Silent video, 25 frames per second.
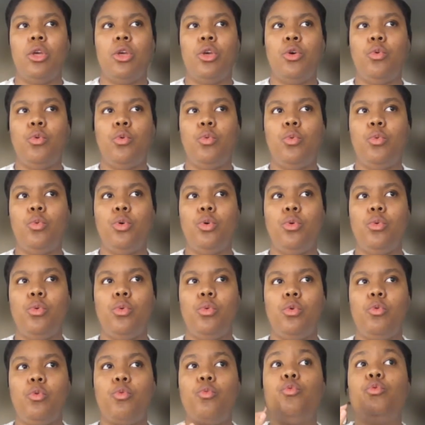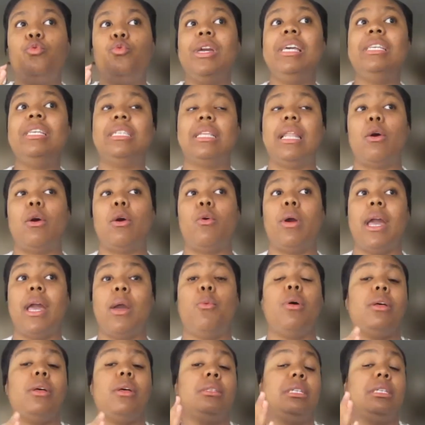you you reason like okay
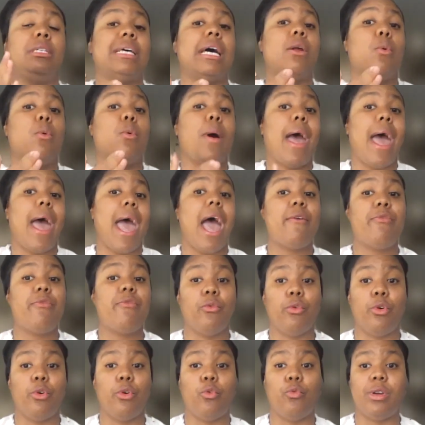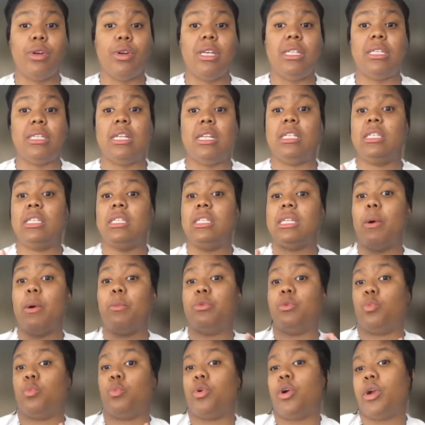well since i don't have a real reason and since i
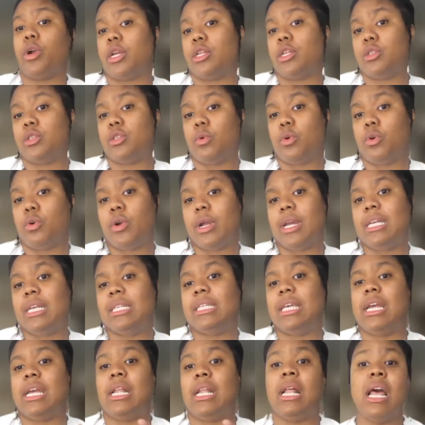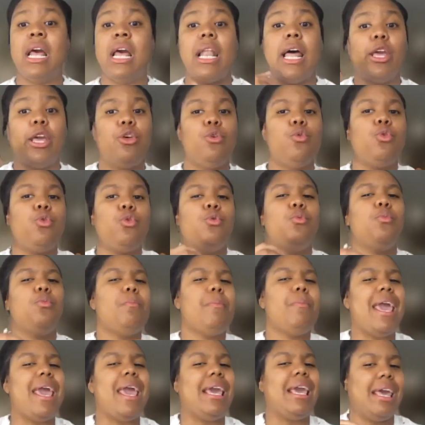was working so crazy and like you you
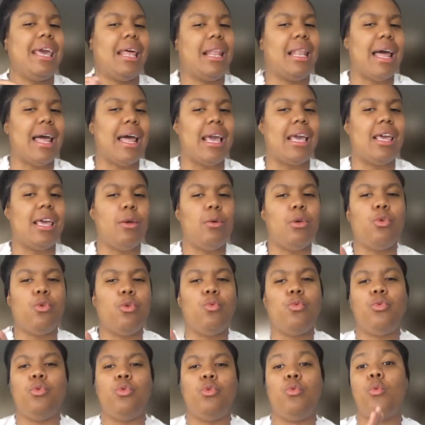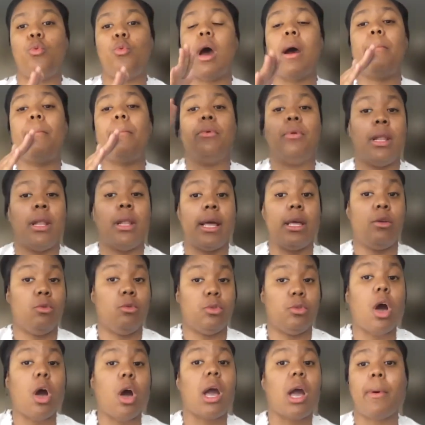make it like you, you up like you
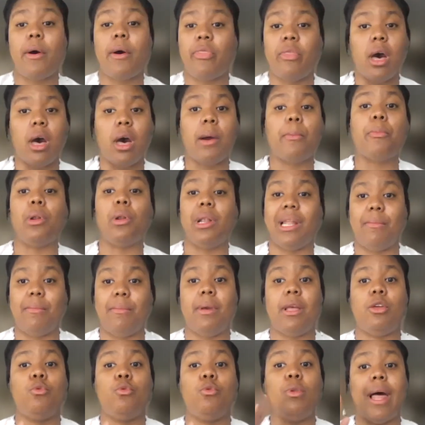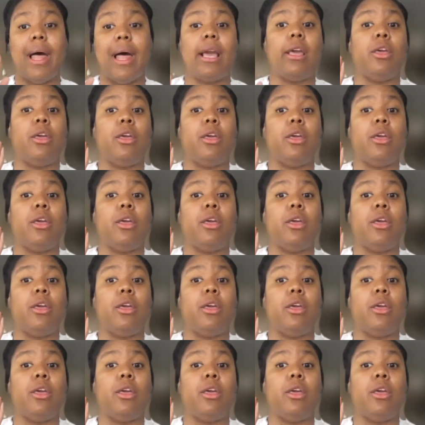talked about the upper limit you like